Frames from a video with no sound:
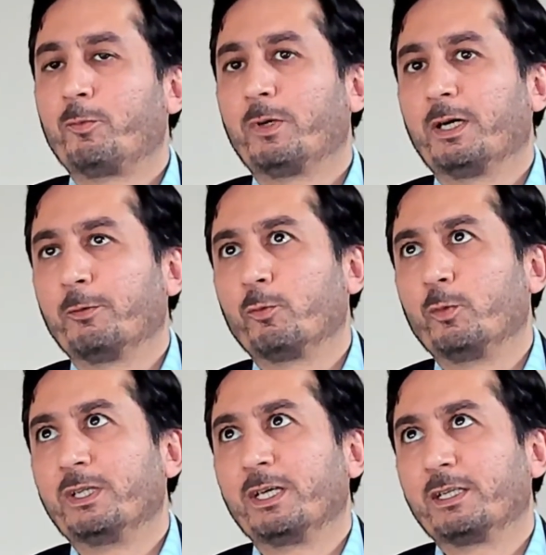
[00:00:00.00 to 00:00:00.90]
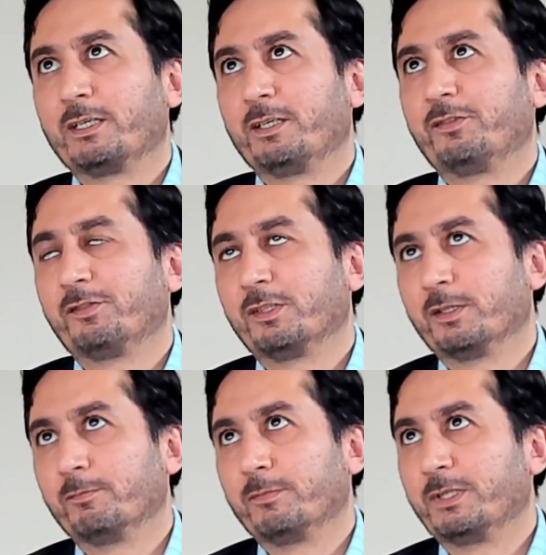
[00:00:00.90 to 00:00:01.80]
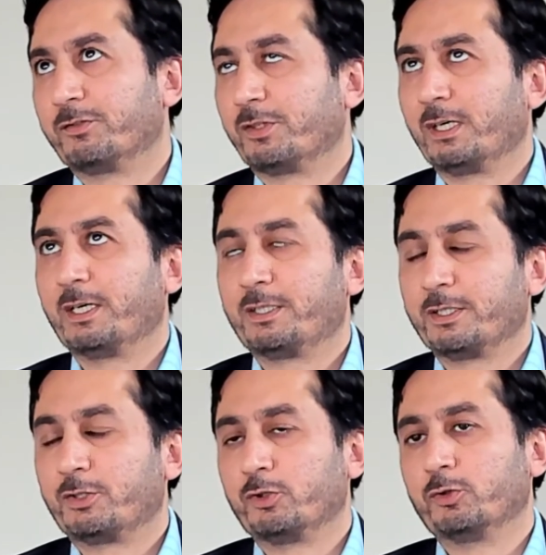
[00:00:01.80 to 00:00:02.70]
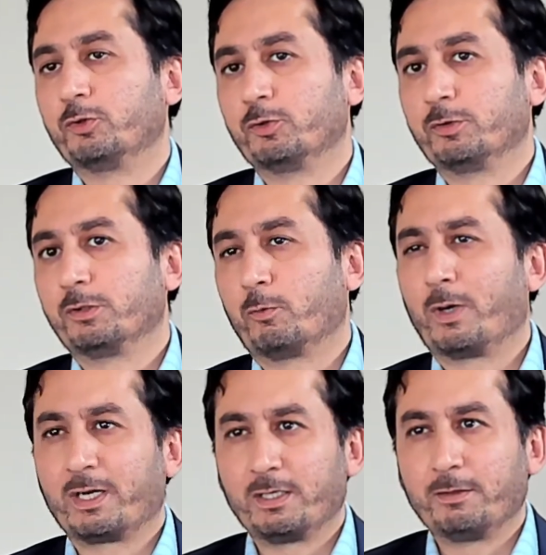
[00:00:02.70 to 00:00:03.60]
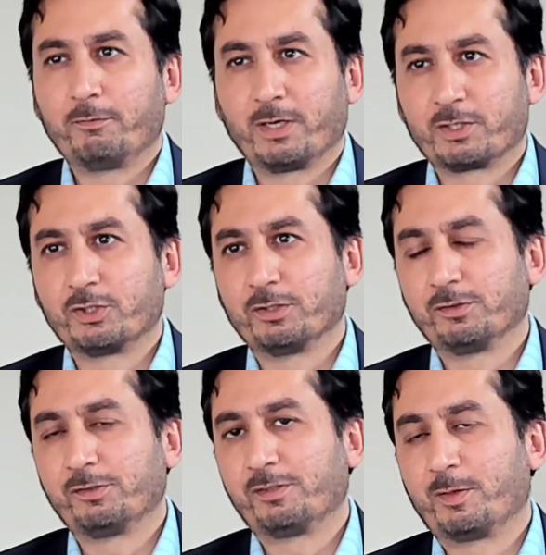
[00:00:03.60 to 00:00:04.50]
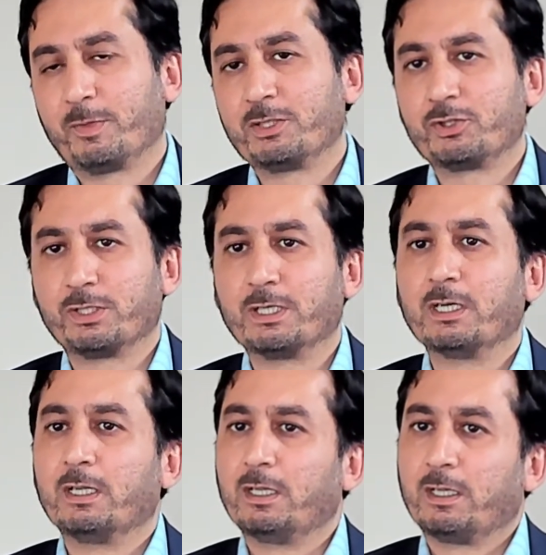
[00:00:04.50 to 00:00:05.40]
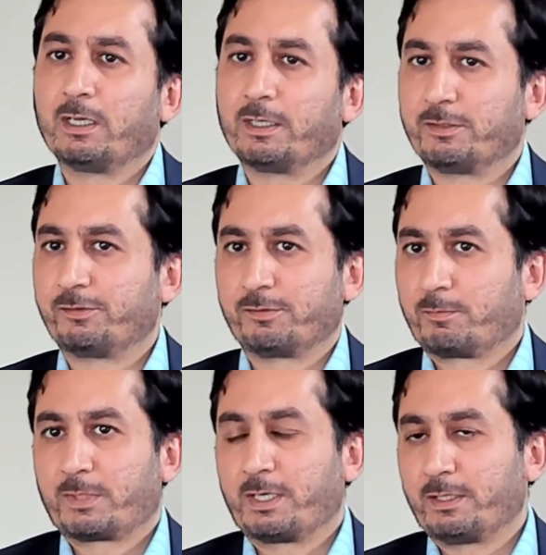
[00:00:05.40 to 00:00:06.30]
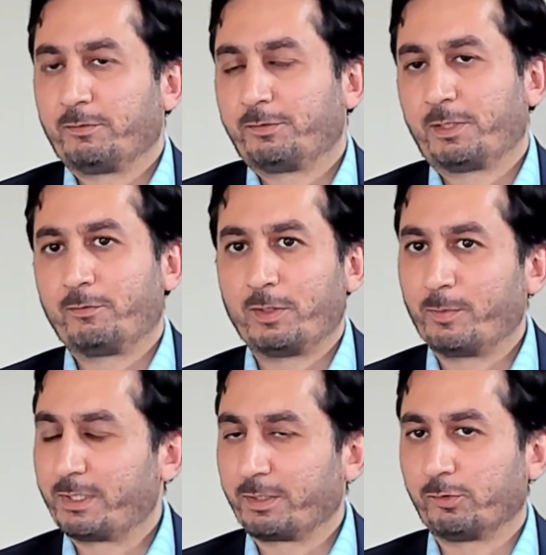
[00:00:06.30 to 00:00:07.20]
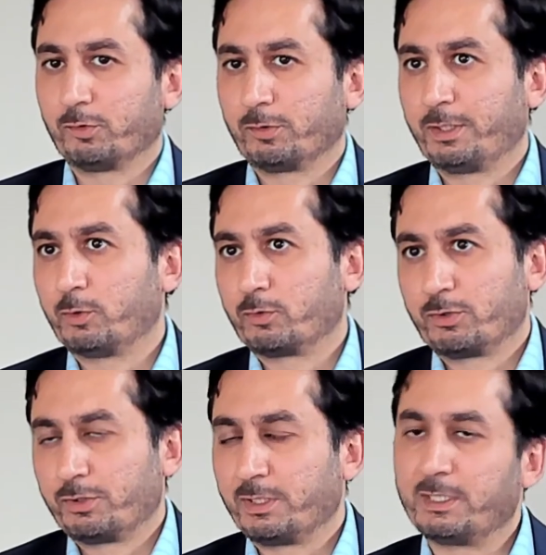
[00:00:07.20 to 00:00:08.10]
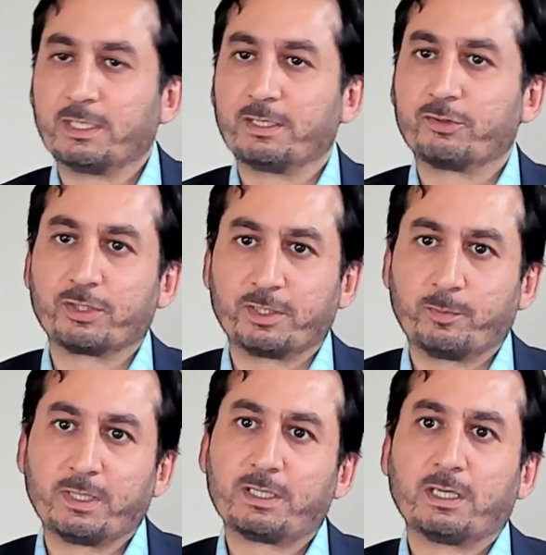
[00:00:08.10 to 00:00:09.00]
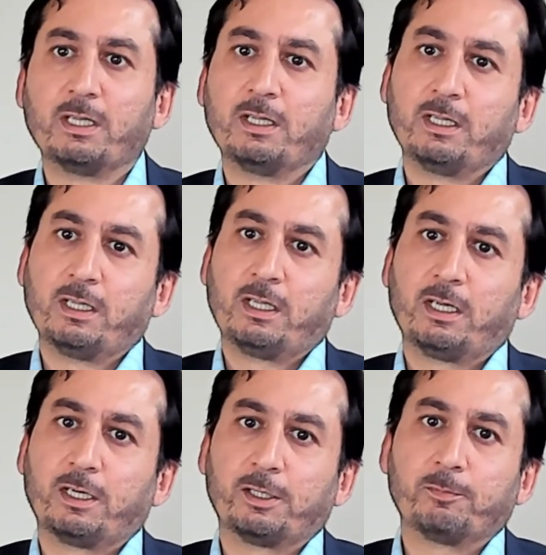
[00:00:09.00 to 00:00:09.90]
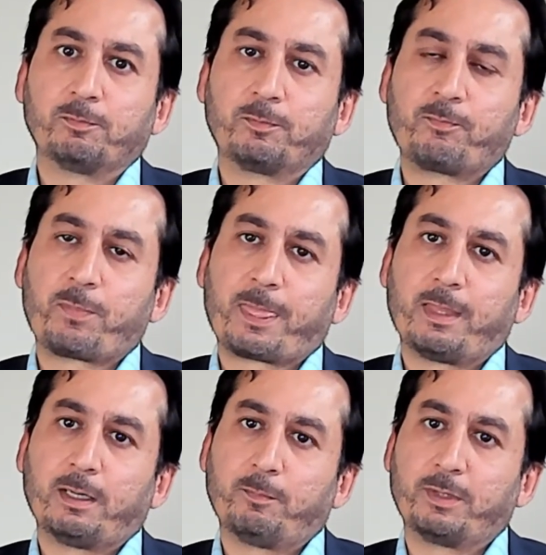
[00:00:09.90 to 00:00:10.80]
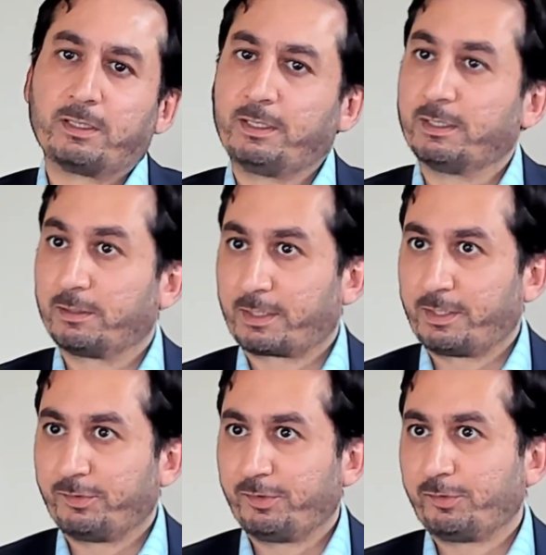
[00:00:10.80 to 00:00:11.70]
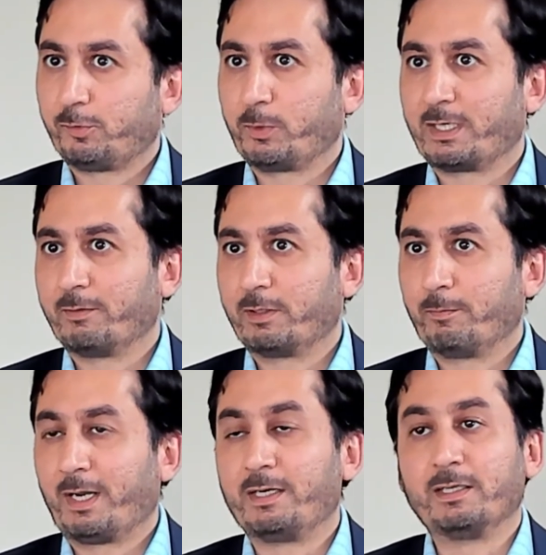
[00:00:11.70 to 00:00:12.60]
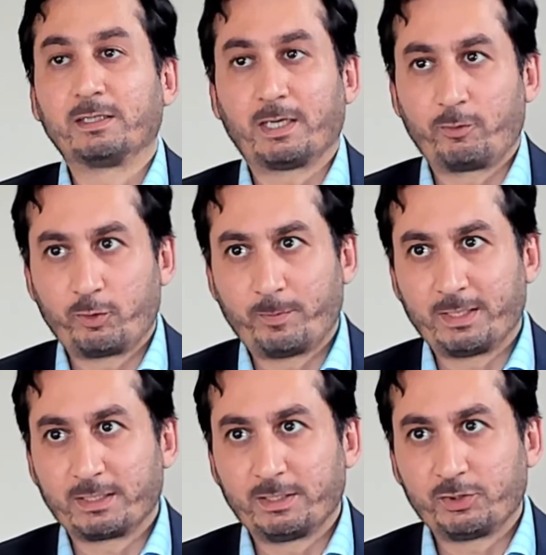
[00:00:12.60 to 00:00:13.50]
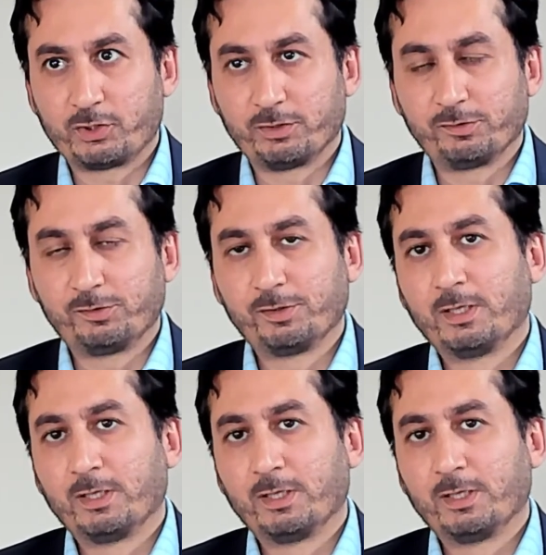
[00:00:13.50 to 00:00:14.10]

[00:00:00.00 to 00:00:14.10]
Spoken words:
we think that it's related to the viral infections, as I mentioned, it's kind of self-limiting, so they don't need any treatment. But in other cases, we give them anti-thyroid medications